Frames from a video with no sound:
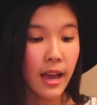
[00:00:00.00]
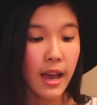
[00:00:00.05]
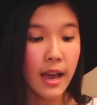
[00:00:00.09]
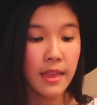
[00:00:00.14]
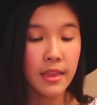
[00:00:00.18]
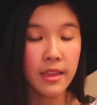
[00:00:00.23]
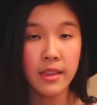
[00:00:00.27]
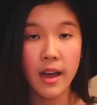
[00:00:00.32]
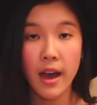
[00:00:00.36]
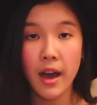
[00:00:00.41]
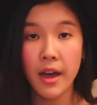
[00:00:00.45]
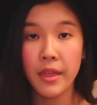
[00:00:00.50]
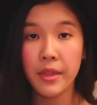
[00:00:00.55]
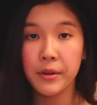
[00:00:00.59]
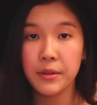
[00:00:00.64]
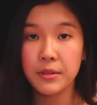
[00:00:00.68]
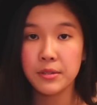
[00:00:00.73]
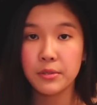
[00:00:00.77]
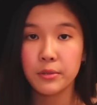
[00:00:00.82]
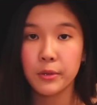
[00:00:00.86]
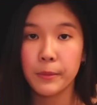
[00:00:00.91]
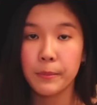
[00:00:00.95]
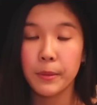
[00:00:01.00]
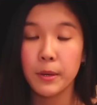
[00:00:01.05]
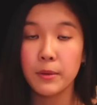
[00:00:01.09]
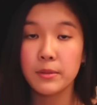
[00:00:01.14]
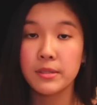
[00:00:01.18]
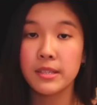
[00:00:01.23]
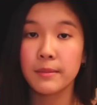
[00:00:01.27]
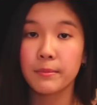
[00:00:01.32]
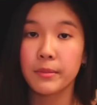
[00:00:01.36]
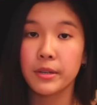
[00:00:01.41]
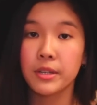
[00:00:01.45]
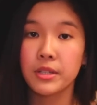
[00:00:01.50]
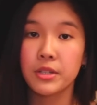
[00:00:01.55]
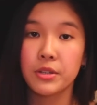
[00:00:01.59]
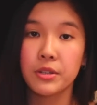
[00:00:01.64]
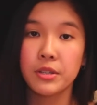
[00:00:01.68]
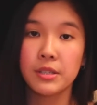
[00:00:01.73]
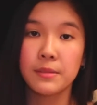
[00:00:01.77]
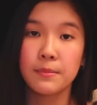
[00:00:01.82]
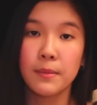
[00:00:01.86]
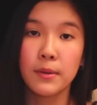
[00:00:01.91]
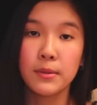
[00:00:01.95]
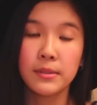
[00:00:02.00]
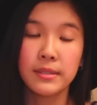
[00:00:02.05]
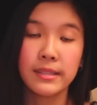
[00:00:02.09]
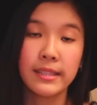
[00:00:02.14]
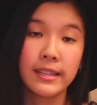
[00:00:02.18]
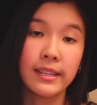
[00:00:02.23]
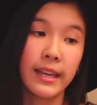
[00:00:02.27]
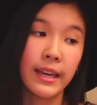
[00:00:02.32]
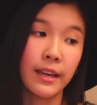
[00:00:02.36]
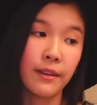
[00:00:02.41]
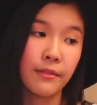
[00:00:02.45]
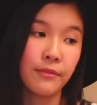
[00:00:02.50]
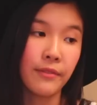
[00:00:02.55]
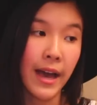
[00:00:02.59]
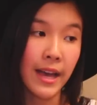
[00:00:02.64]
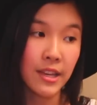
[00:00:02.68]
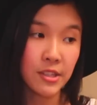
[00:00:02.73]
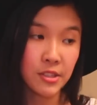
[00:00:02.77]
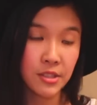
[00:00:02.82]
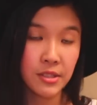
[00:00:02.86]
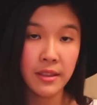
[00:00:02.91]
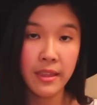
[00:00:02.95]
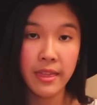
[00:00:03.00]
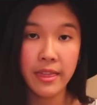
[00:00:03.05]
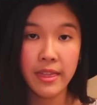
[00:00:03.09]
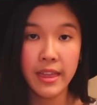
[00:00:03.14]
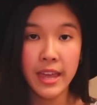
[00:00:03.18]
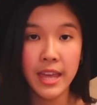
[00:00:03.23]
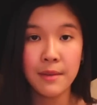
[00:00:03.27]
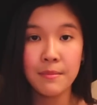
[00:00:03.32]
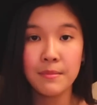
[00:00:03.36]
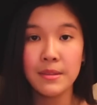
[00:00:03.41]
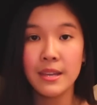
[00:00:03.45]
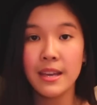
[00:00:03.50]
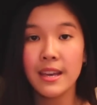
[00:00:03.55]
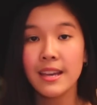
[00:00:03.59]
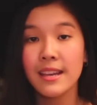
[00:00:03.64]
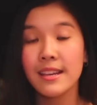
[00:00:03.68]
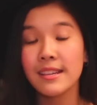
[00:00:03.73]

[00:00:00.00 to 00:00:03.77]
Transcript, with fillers: and then others were posting pictures mostly like fashion themed.